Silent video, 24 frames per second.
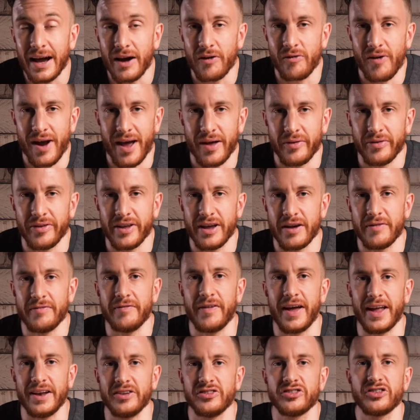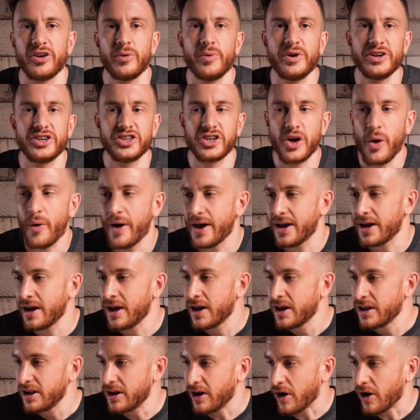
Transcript: around the event. So we're showing, you